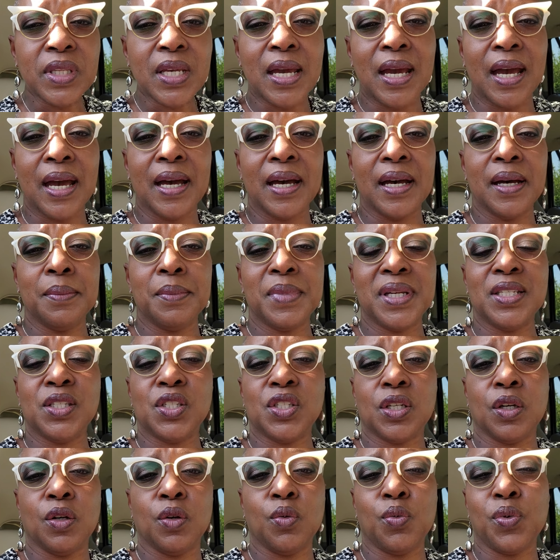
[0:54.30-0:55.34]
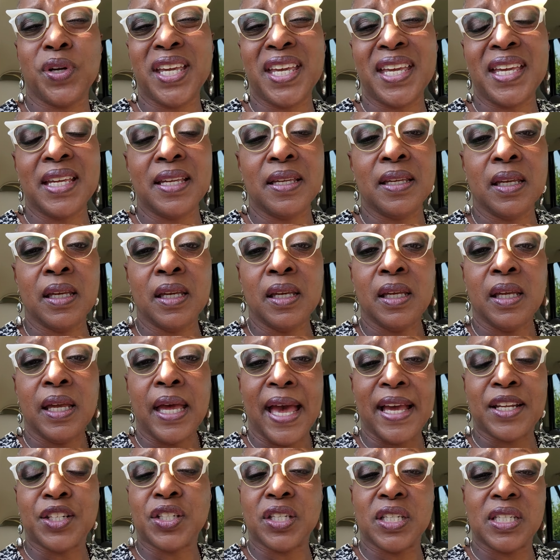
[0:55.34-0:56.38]
Um, and so we
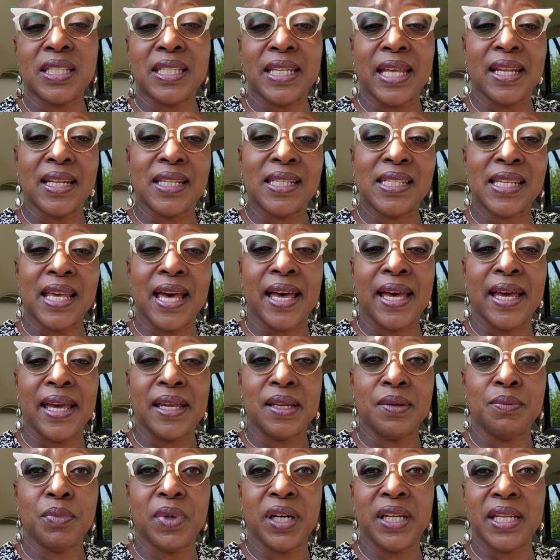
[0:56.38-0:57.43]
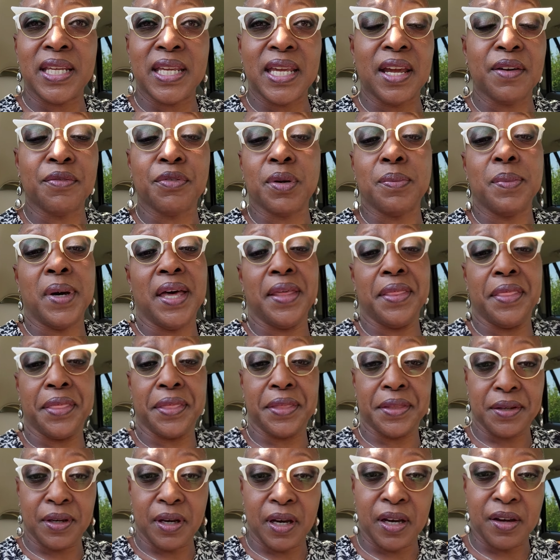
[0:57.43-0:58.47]
actually set aside money every month
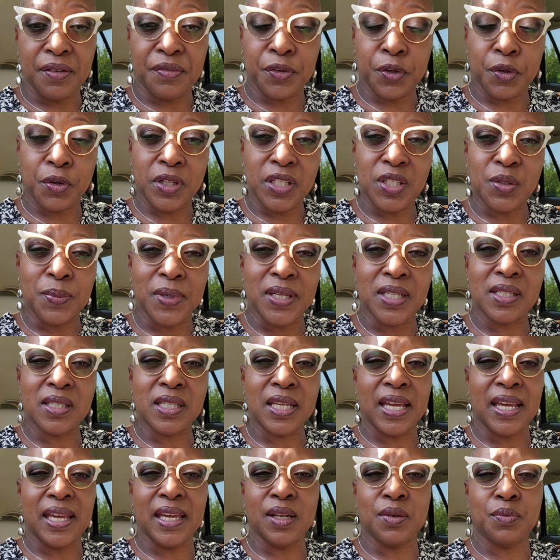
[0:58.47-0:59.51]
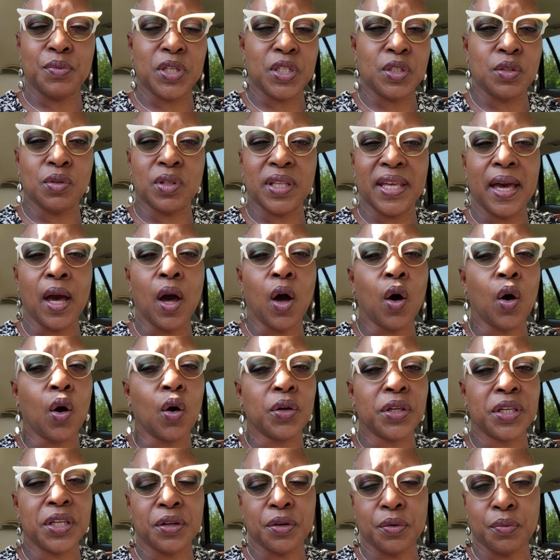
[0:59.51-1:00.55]
uh, for Christmas, and we do that all
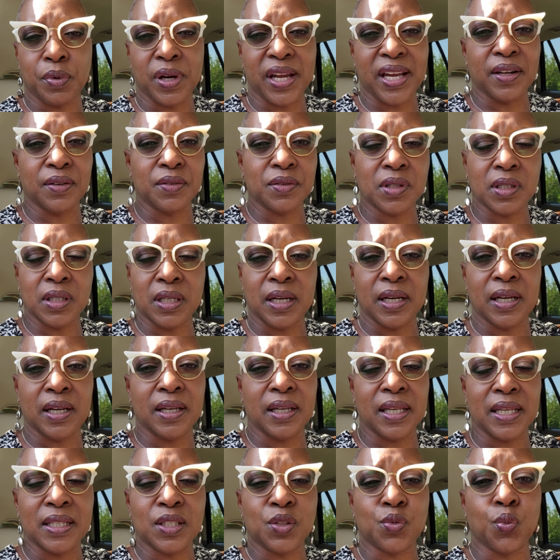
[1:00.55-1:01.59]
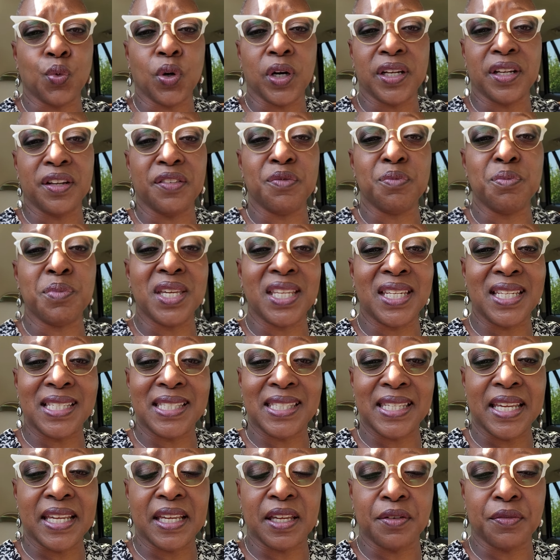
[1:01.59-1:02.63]
year round. Uh, it's one of many
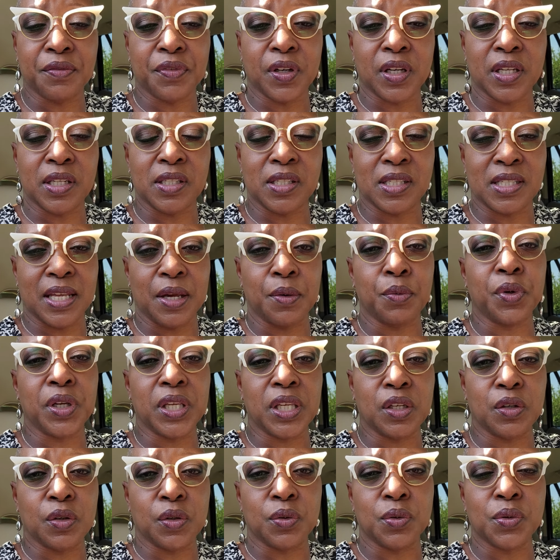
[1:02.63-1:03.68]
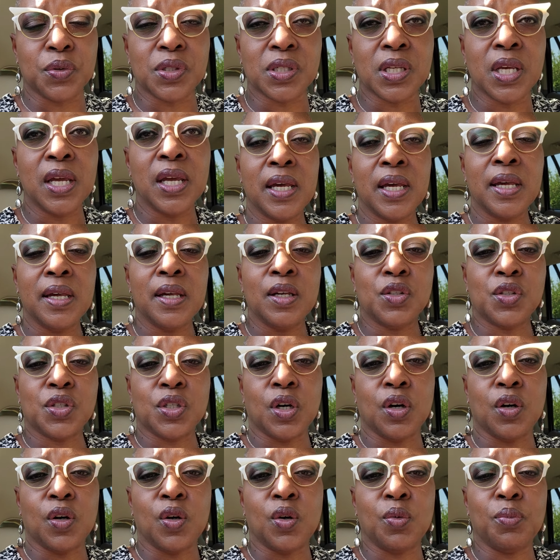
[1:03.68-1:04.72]
sinking funds that we use.
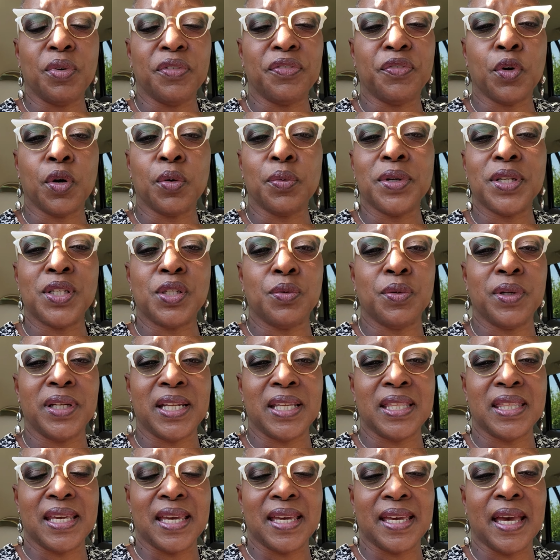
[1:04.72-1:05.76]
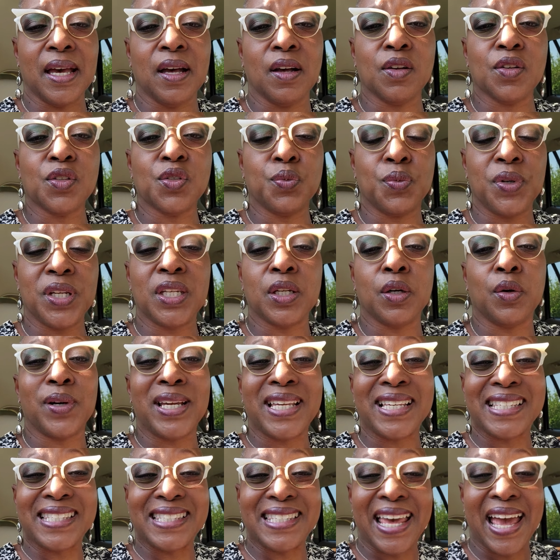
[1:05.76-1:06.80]
So before we do anything else, we know
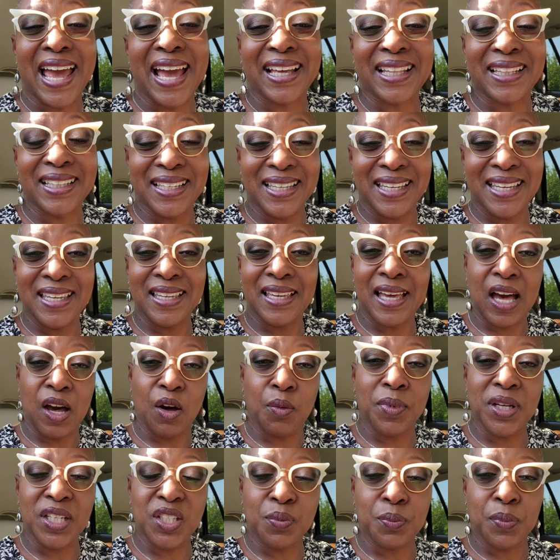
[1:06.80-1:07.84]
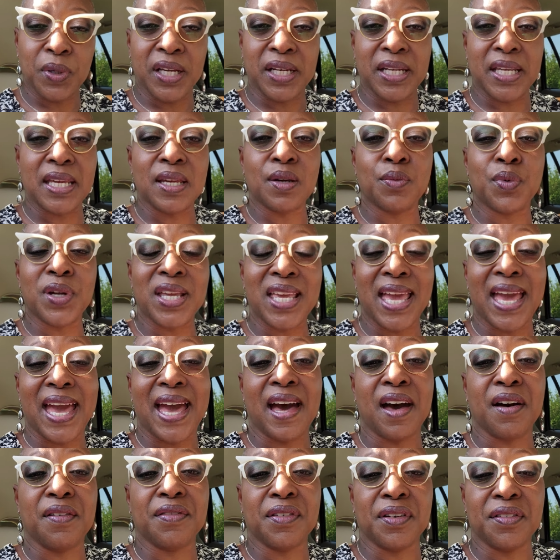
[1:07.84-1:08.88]
exactly how much money we
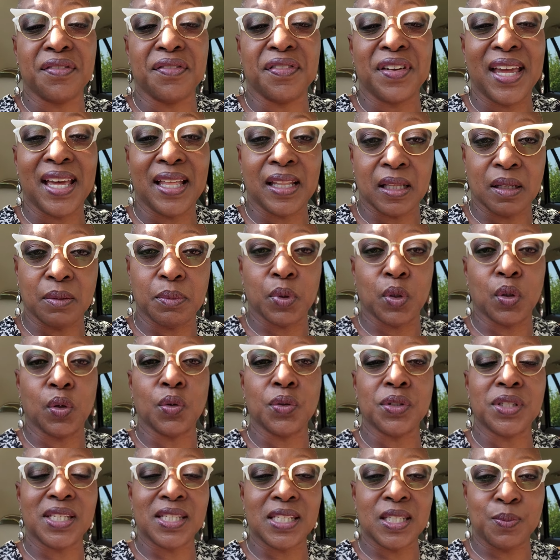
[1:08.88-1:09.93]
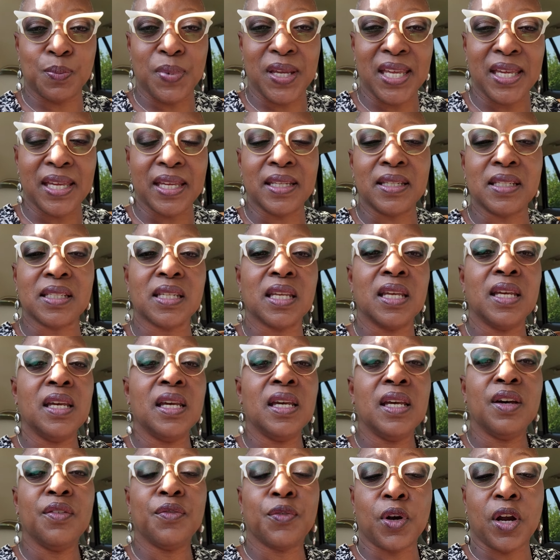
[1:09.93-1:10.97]
have available to spend
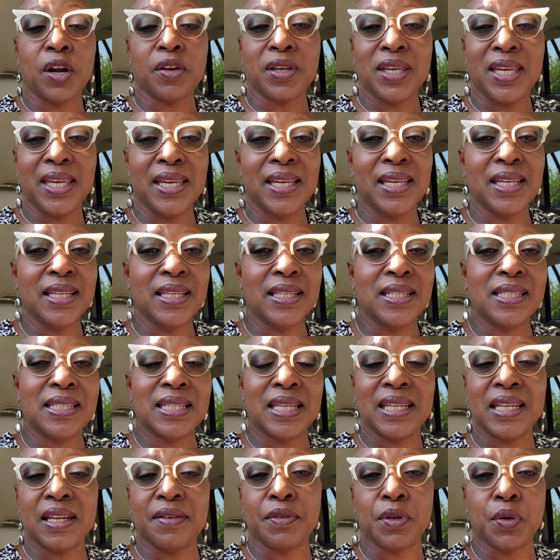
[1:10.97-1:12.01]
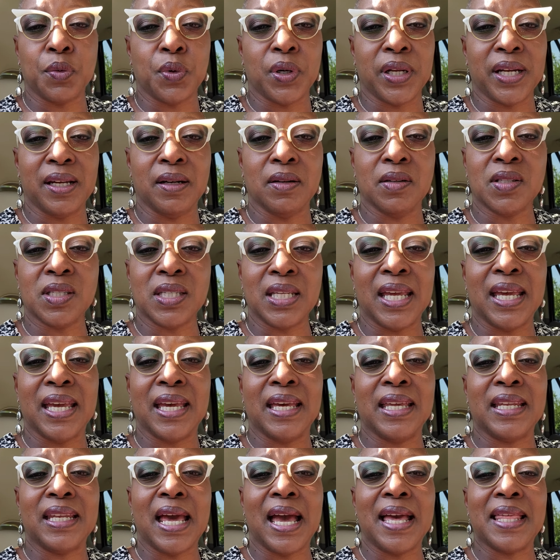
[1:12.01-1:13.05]
for our kids and everyone else.
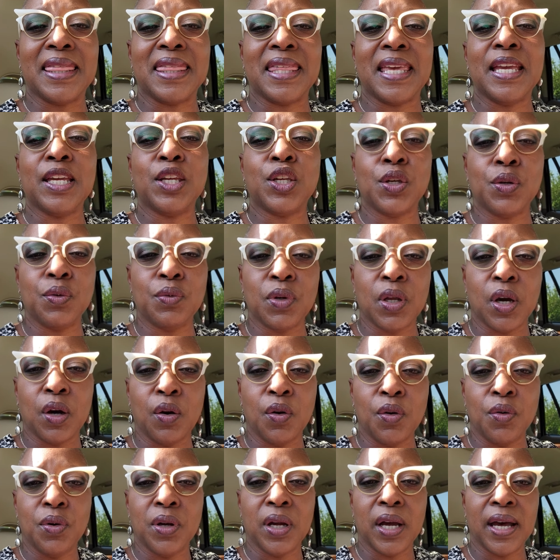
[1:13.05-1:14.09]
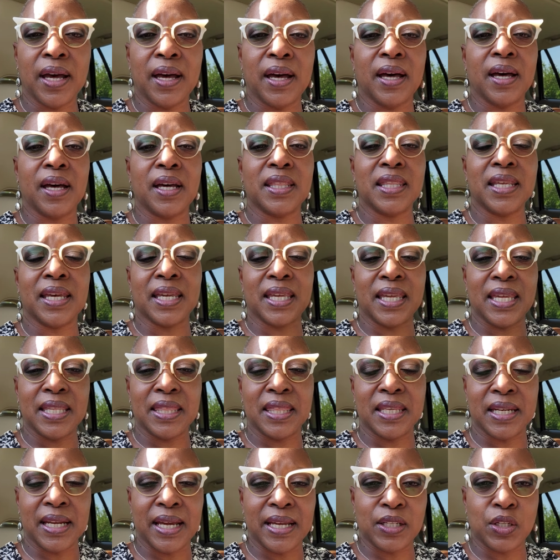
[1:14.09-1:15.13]
And I think you know uh, that Keith
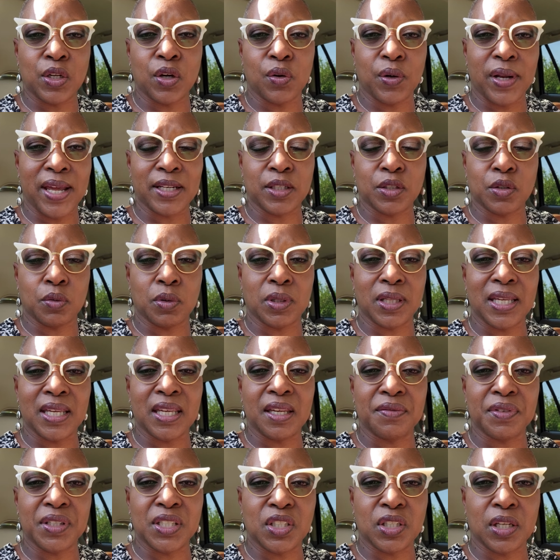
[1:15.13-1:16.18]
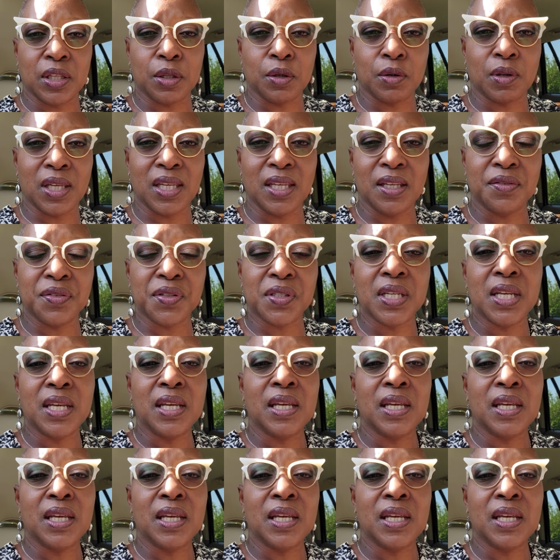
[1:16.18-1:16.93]
and I don't actually give each other gifts.